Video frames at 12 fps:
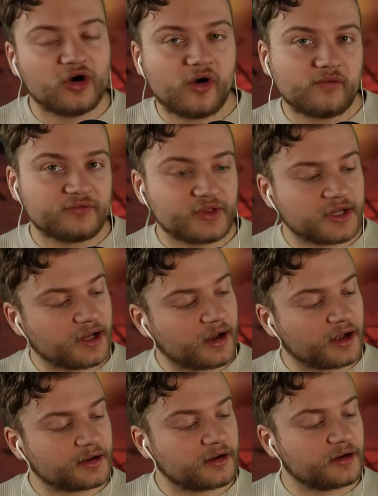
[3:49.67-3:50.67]
of the
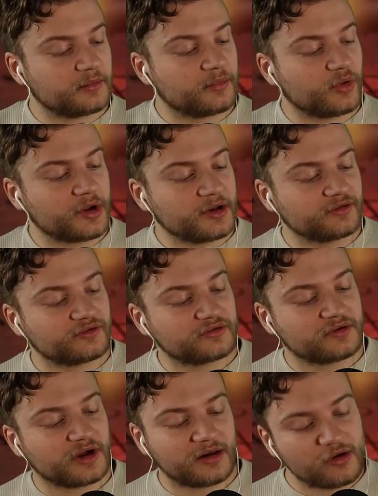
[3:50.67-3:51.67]
cardinal points
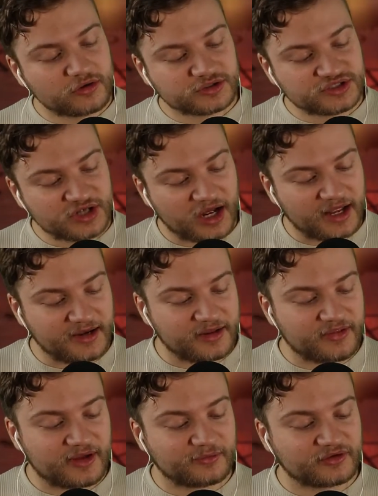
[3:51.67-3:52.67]
alongside
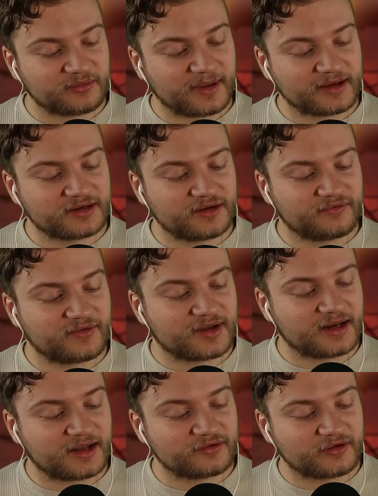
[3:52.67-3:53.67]
their respective
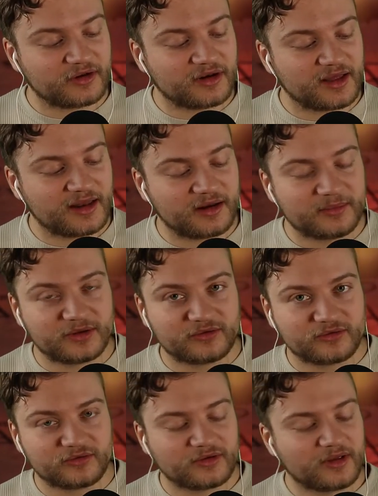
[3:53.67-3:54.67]
classical
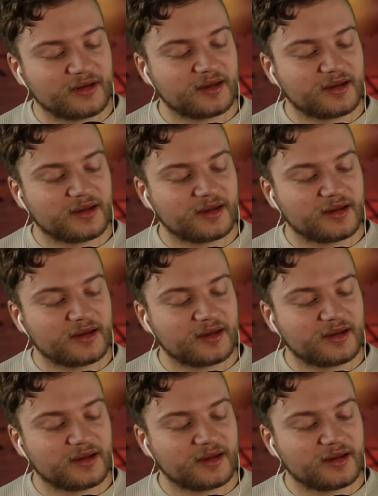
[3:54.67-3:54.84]
elements: